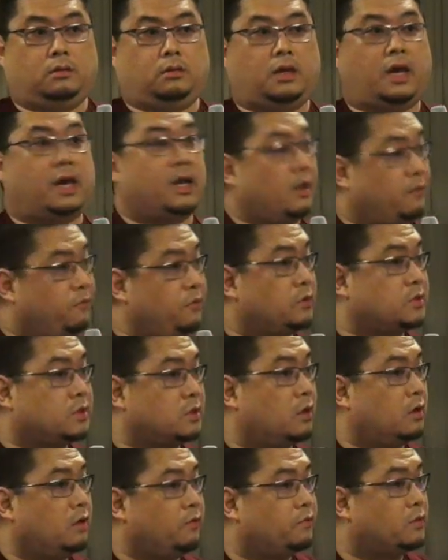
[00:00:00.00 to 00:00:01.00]
And I feel
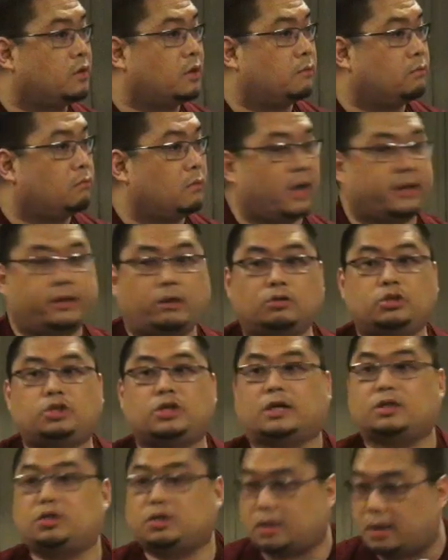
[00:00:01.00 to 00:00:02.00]
sorry for them. I don't
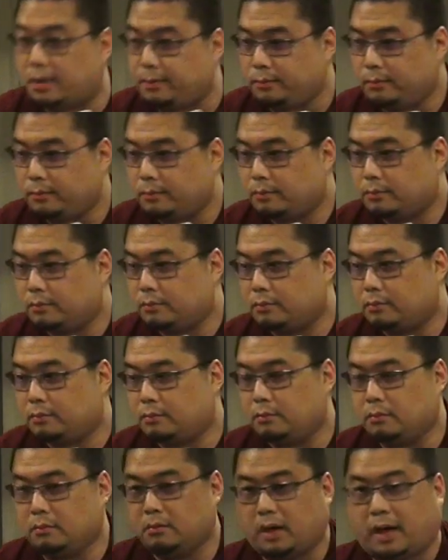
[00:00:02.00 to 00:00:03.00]
judge them.
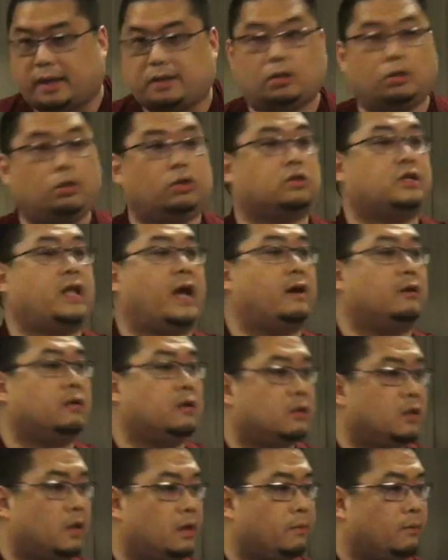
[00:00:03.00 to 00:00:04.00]
I don't look down
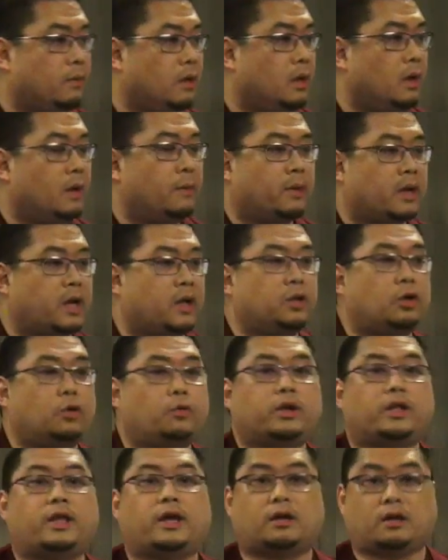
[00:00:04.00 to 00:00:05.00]
on them, but I know
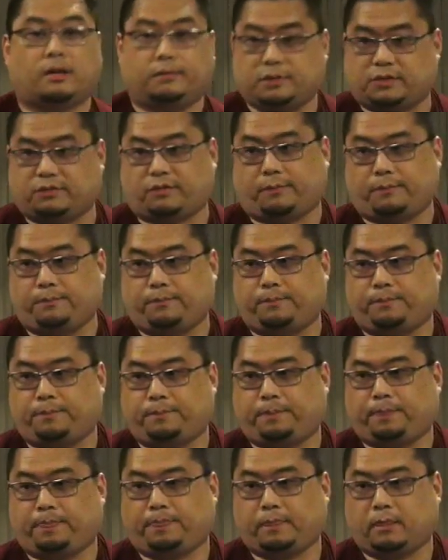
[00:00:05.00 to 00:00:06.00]
where that comes from.
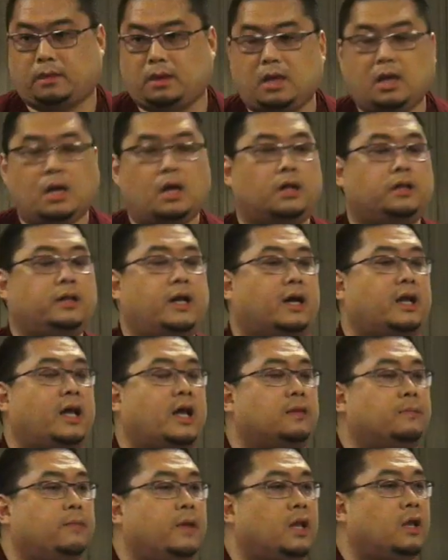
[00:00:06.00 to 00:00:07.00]
Not
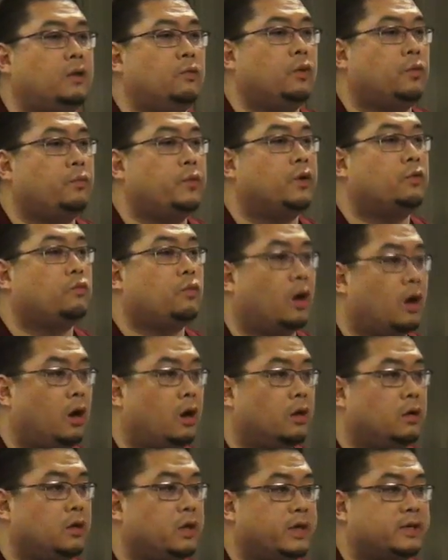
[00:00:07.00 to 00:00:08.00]
admitting when we're
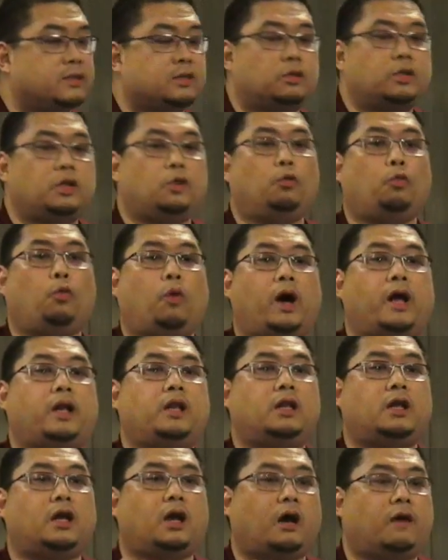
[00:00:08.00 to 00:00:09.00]
wrong is only
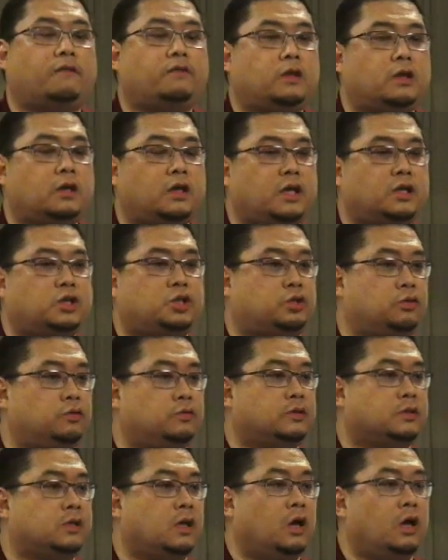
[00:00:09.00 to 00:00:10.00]
one of the
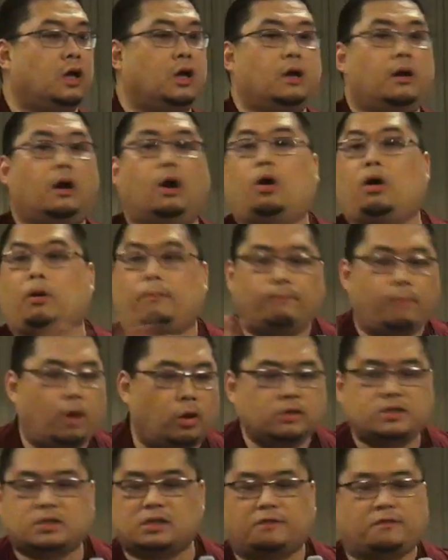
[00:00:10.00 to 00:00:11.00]
issues
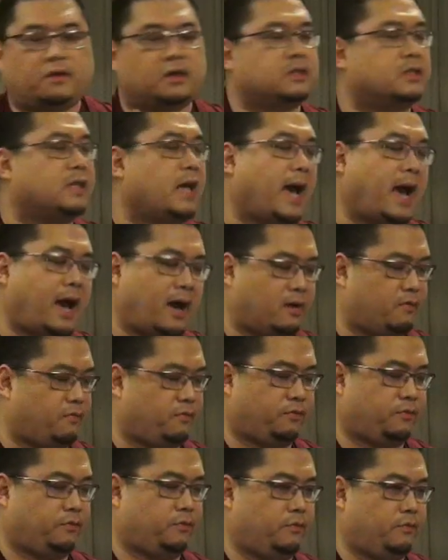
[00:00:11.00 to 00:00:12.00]
most of us have
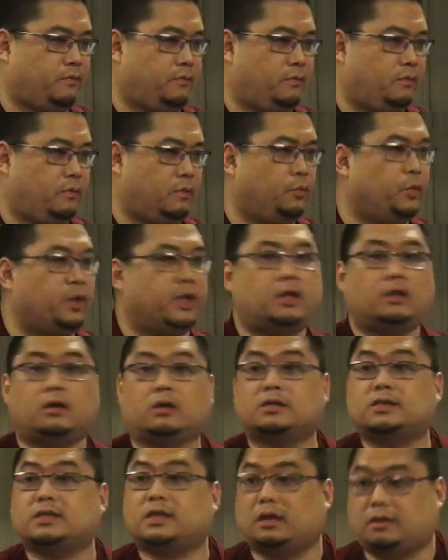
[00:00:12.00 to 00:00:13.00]
within
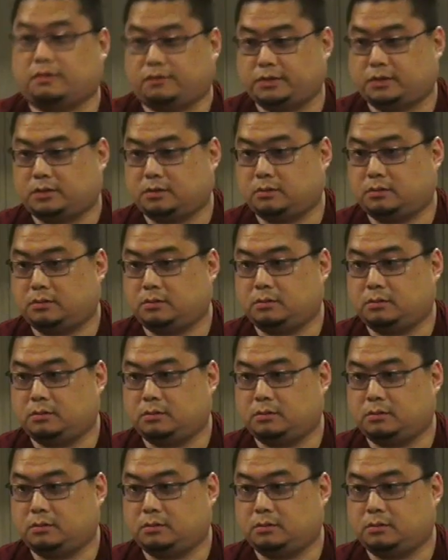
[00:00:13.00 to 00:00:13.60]
ourselves.